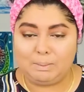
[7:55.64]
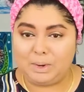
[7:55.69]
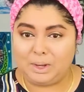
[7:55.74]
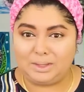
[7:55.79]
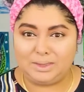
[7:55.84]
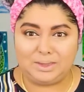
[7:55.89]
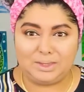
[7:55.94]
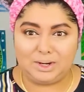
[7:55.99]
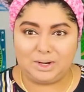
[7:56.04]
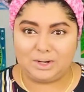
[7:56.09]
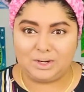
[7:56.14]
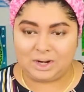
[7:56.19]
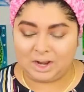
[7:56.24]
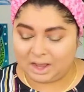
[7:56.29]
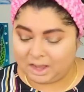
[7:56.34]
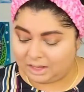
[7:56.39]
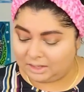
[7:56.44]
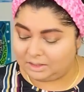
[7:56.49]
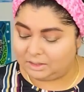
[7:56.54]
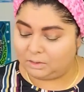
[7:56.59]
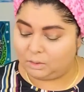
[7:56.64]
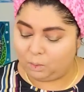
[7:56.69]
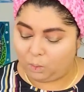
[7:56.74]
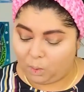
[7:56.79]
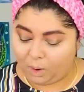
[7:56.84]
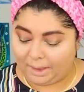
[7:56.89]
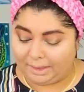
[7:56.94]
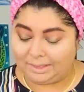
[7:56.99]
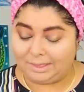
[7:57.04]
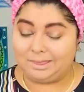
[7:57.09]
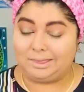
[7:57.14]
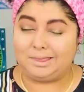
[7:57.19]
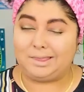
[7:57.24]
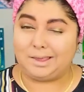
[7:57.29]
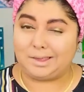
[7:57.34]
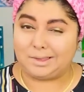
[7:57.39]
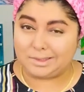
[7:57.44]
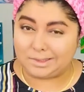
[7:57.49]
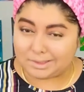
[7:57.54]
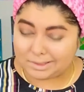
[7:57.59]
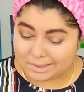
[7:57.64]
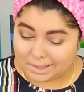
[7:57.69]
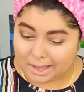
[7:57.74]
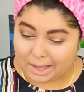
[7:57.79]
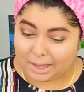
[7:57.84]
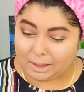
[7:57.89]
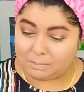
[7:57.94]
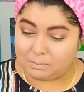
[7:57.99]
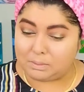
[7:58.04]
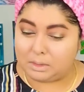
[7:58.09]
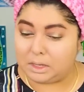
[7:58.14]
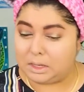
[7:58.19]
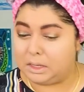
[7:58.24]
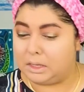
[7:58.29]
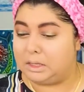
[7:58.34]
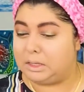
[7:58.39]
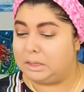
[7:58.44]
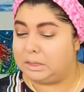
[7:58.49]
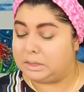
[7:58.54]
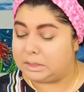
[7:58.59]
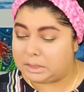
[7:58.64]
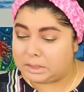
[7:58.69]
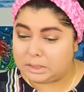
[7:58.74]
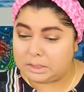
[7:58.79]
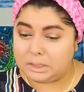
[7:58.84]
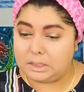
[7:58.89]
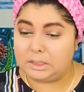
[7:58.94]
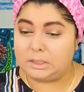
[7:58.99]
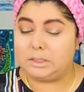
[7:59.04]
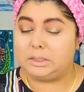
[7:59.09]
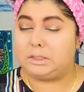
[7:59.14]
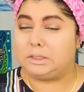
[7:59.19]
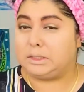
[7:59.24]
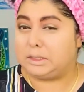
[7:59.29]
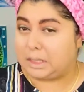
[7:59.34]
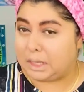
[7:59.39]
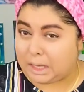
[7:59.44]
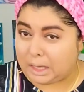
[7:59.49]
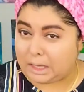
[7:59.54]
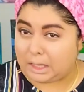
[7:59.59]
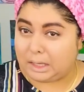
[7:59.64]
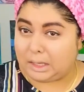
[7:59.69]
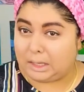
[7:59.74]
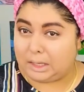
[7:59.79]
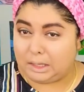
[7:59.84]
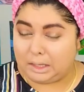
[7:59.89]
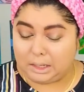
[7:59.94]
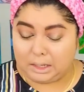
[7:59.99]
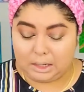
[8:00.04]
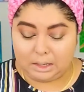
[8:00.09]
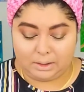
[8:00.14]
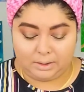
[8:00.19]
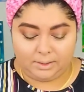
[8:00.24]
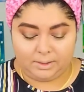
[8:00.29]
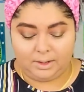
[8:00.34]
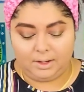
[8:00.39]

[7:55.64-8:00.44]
but they're not quite the same. Just saying, yeah.